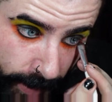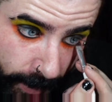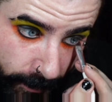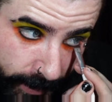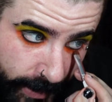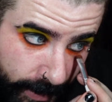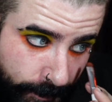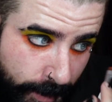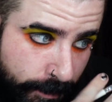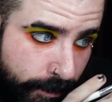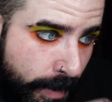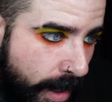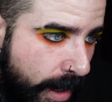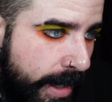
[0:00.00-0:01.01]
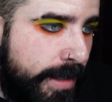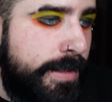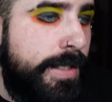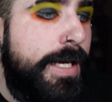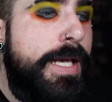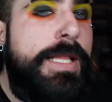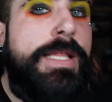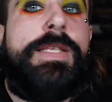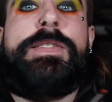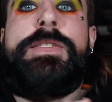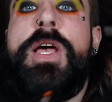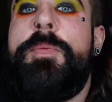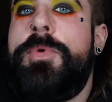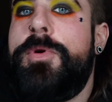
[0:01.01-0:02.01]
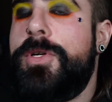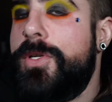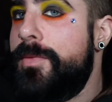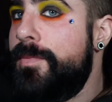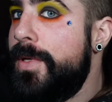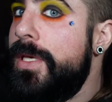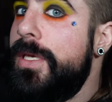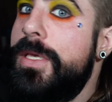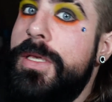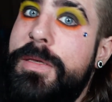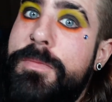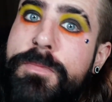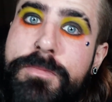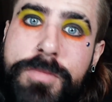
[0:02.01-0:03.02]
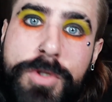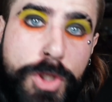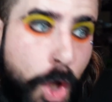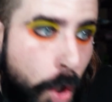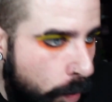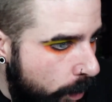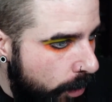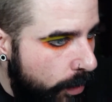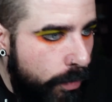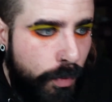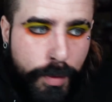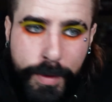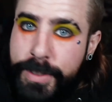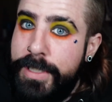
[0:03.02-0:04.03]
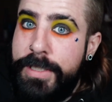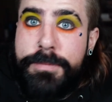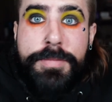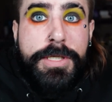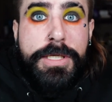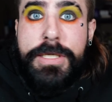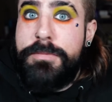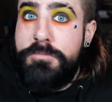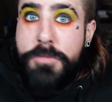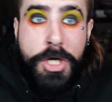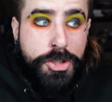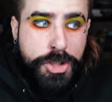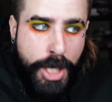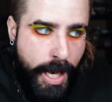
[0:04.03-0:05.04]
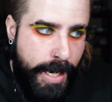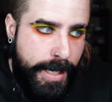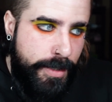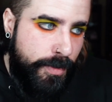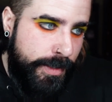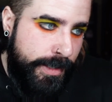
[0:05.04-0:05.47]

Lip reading: Now keep in mind, this number could be lower or it could be much higher,